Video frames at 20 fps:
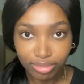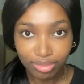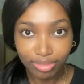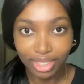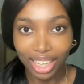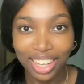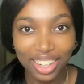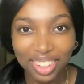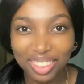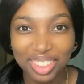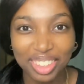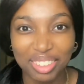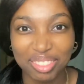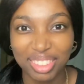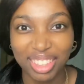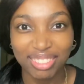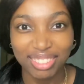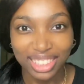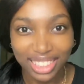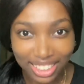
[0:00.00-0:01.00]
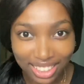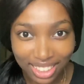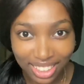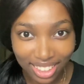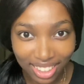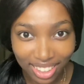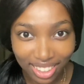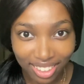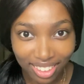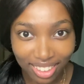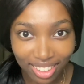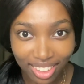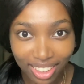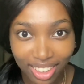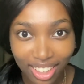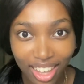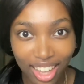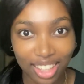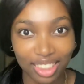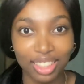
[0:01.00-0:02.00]
I don't know if that really did anything.
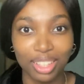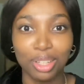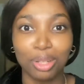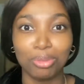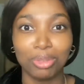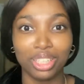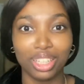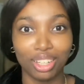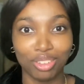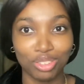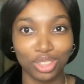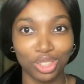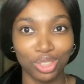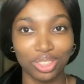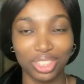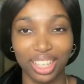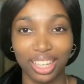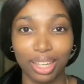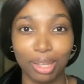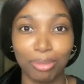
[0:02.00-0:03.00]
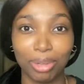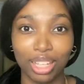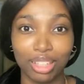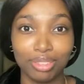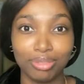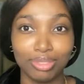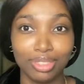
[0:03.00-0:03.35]
I think I'm gonna have to use a hairband.